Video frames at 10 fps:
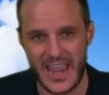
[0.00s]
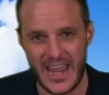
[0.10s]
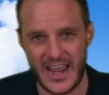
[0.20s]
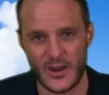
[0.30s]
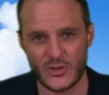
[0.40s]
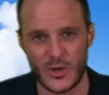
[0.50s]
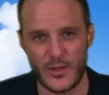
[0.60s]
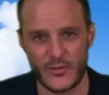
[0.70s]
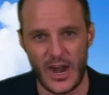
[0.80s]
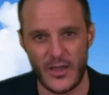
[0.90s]
and
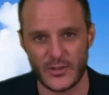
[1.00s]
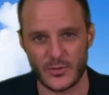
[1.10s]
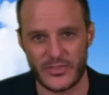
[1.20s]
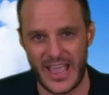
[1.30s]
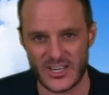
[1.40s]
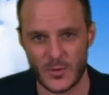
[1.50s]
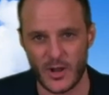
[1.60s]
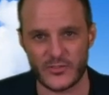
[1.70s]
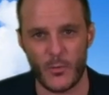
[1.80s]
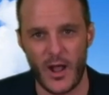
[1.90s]
Jimmy Crowder. So thanks so
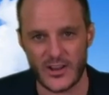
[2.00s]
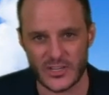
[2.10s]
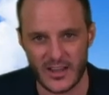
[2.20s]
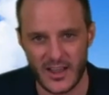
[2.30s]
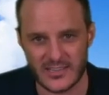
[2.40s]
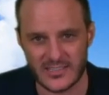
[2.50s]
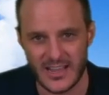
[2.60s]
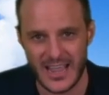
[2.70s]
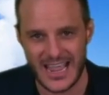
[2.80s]
much for watching us.